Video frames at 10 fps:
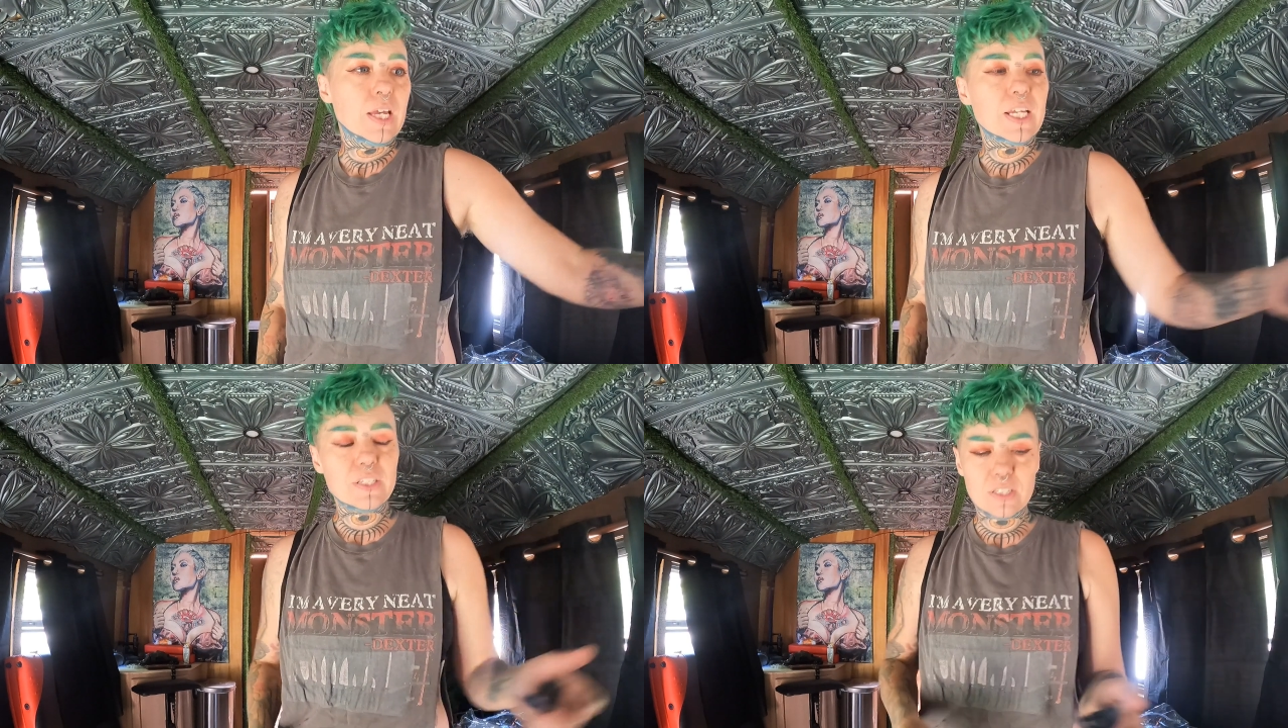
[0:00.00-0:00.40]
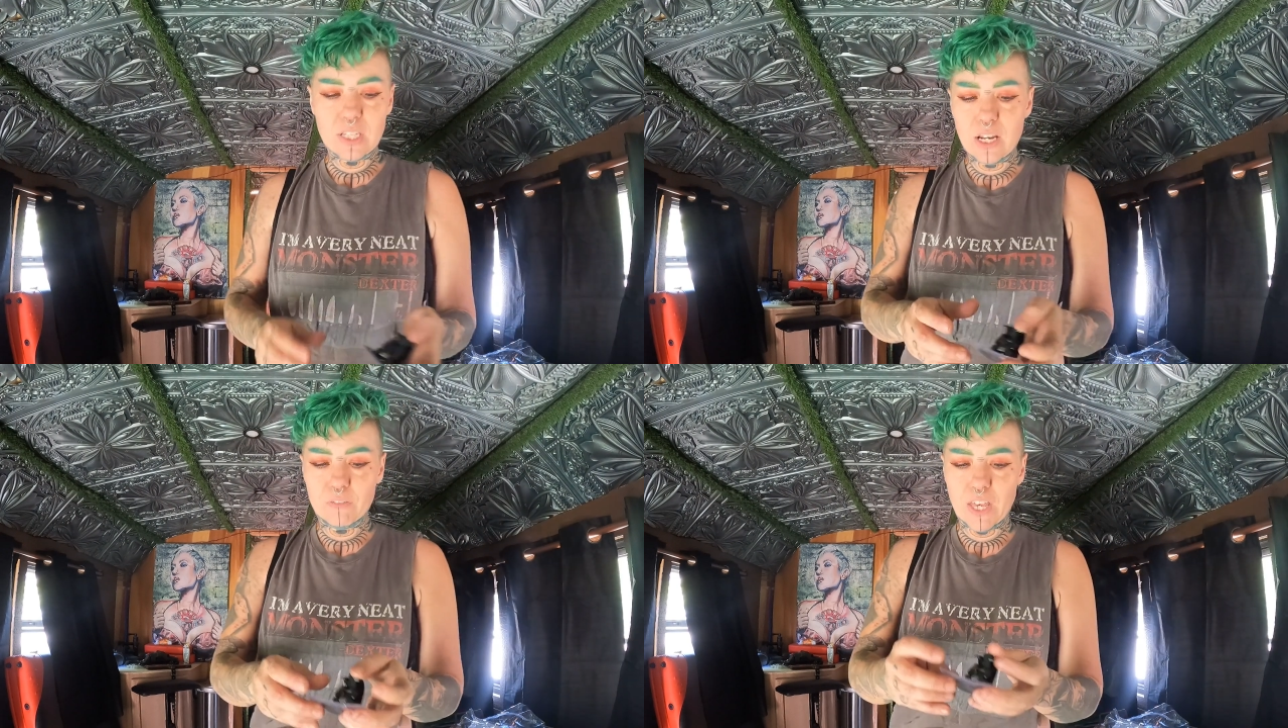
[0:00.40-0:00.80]

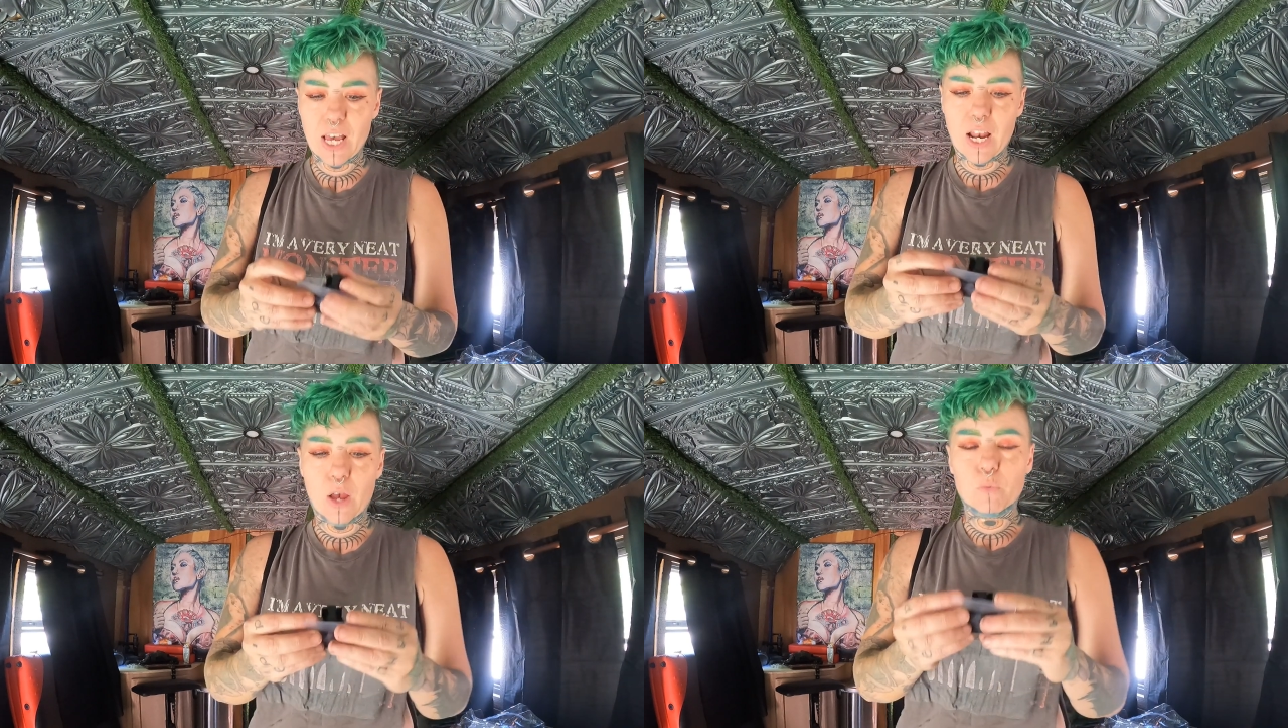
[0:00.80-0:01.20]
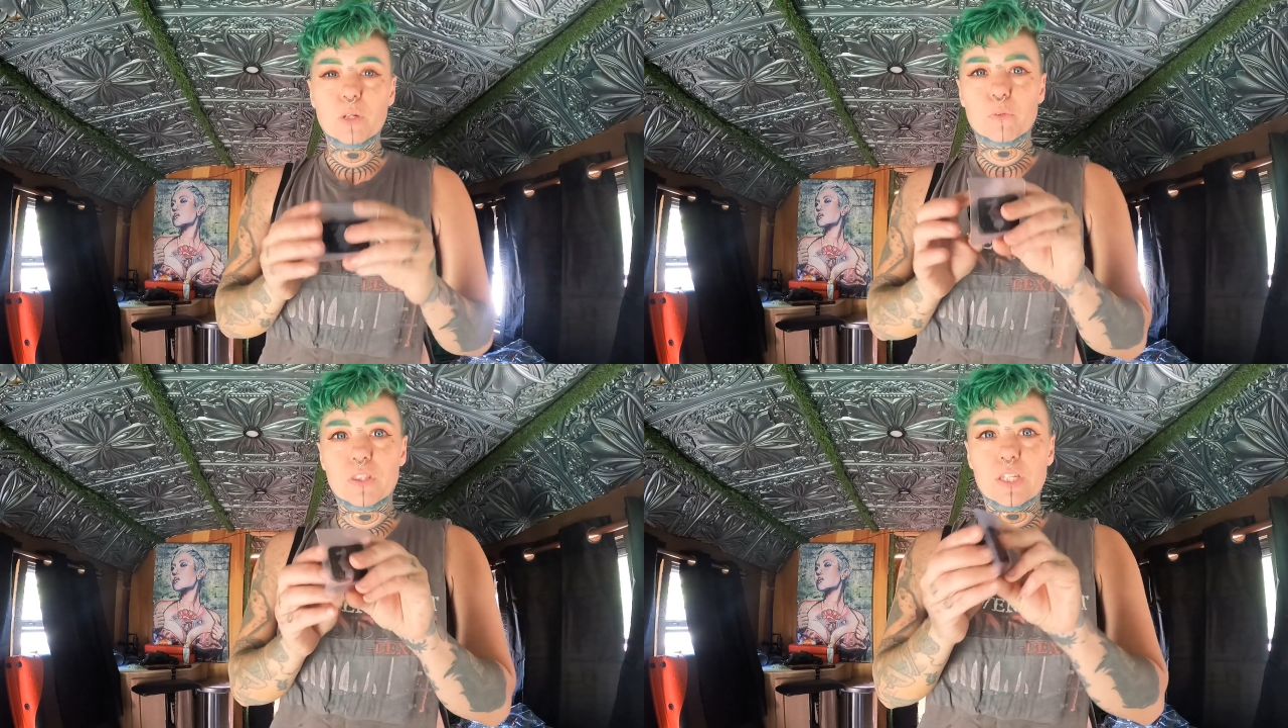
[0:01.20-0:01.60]
Instead of that, I
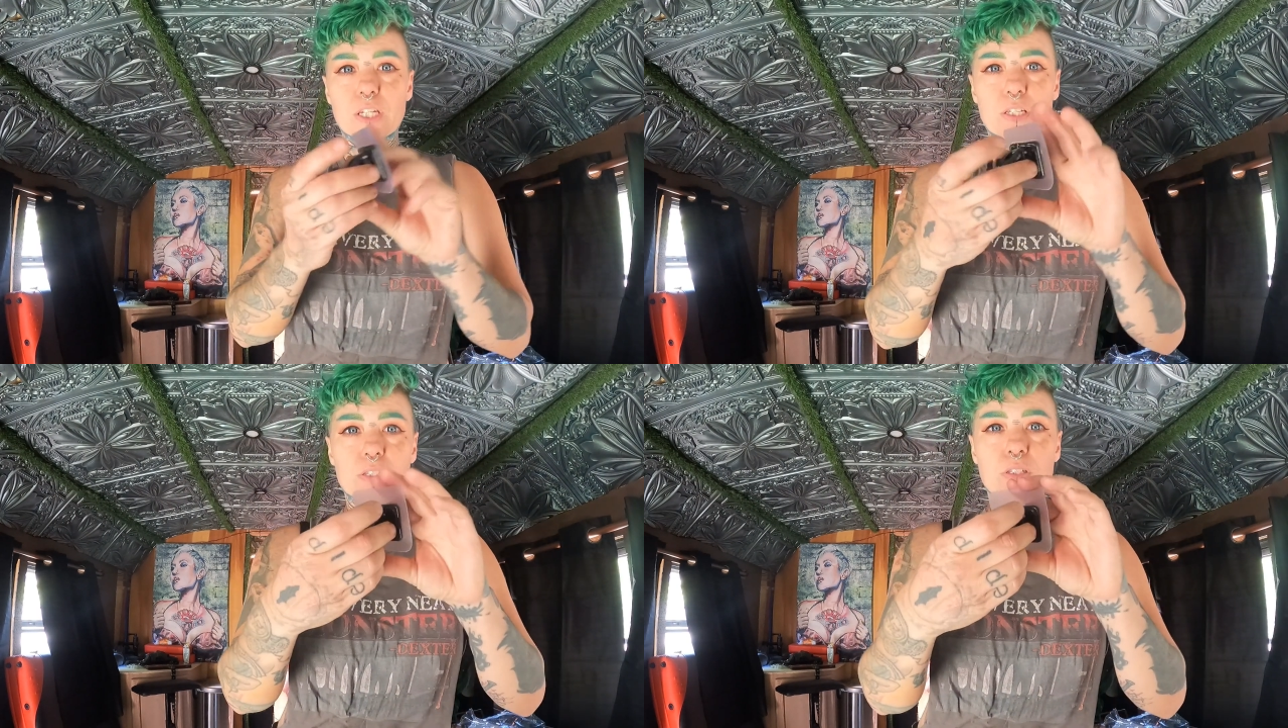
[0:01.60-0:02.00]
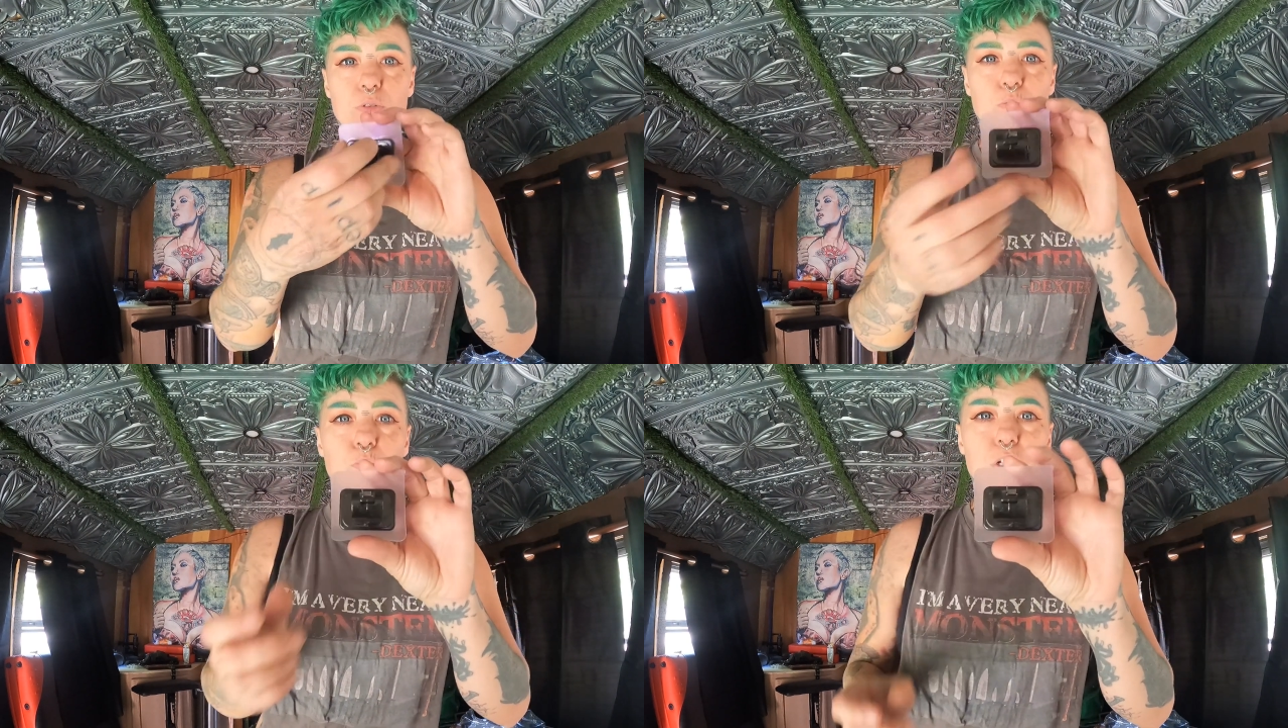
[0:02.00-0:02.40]
went with these,
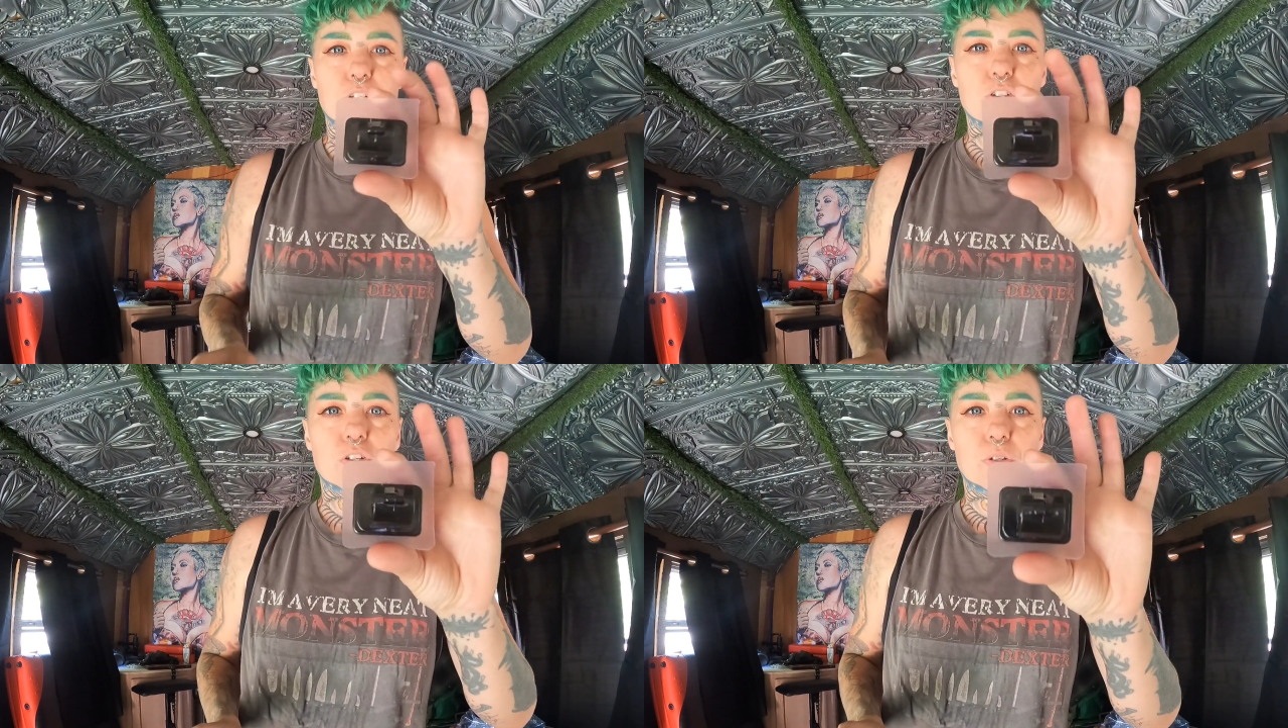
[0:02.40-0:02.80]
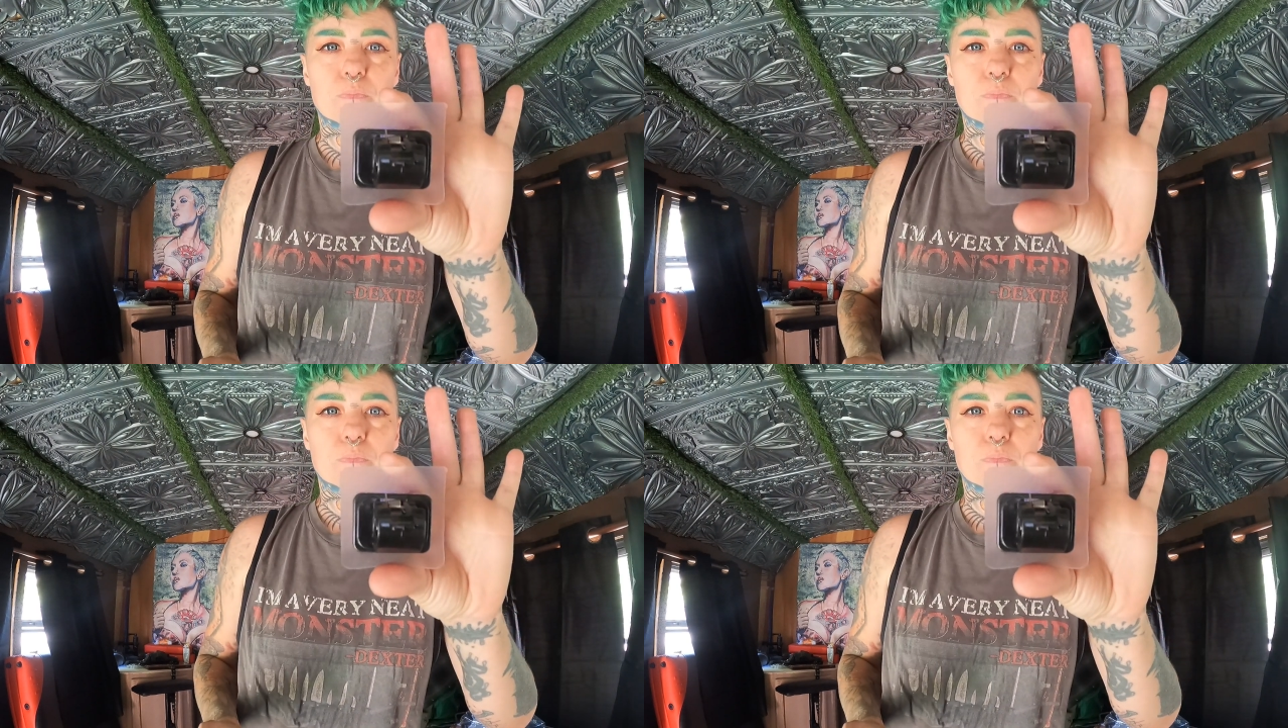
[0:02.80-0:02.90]
which